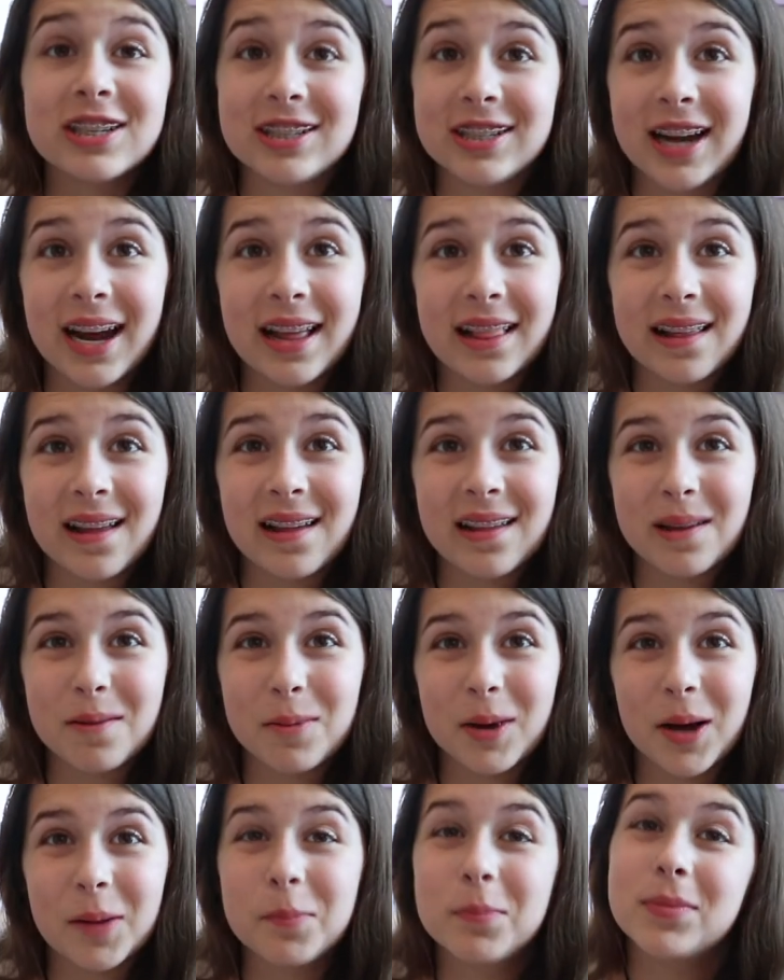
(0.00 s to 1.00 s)
a giant
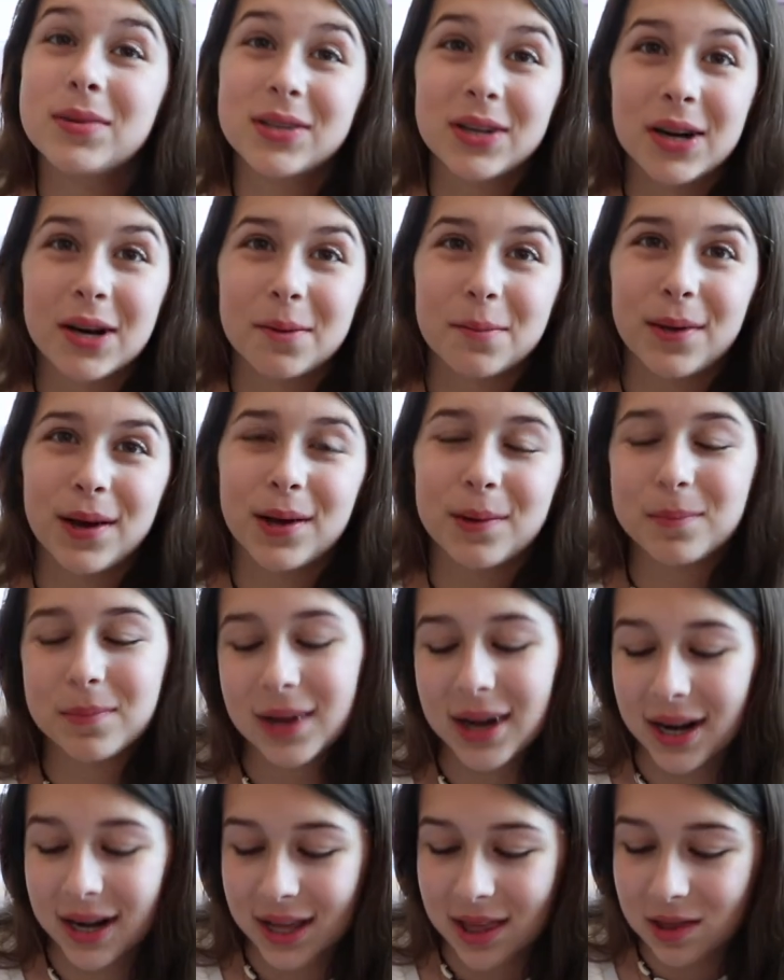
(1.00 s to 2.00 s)
lollipop. Sorry mom,
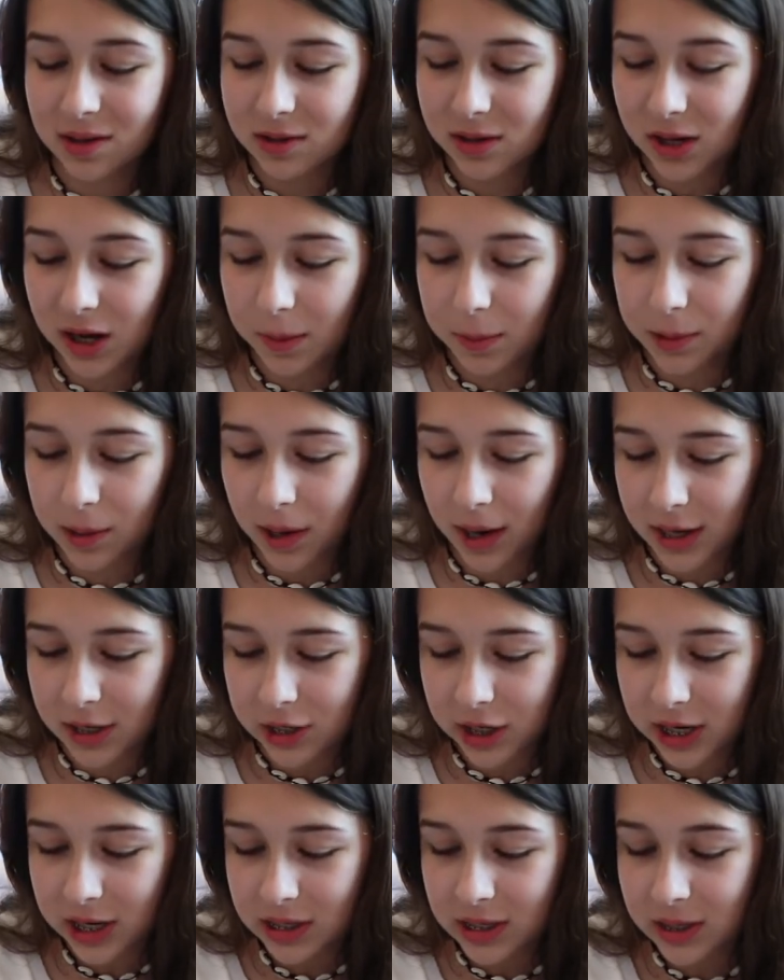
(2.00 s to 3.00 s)
gotta get those
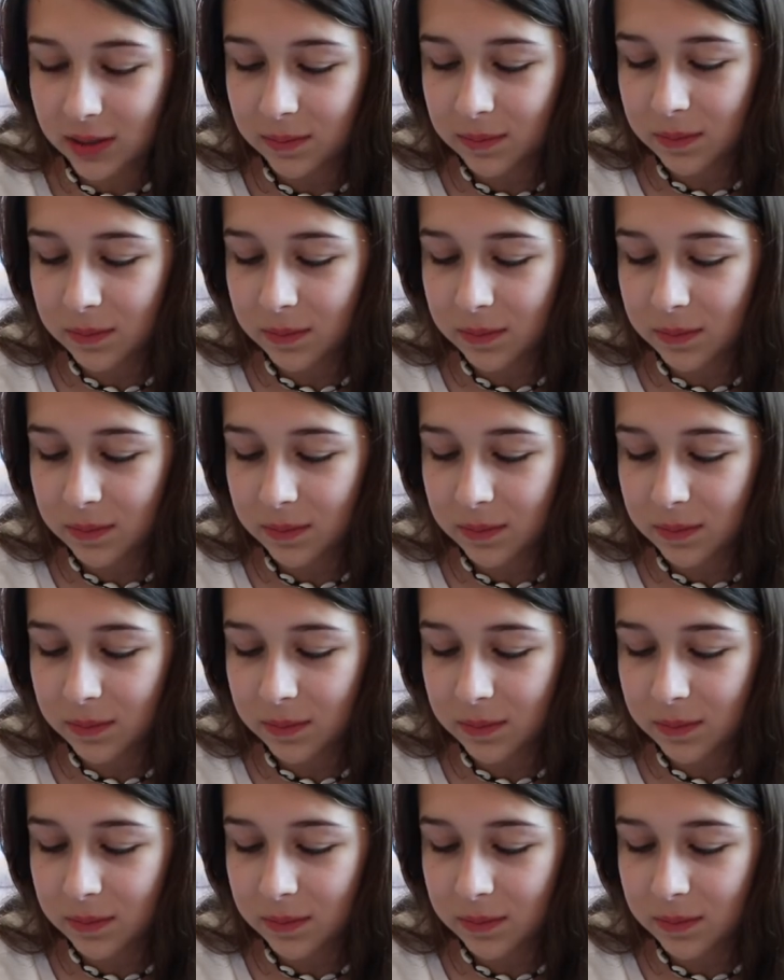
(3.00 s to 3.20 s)
carbohydrates.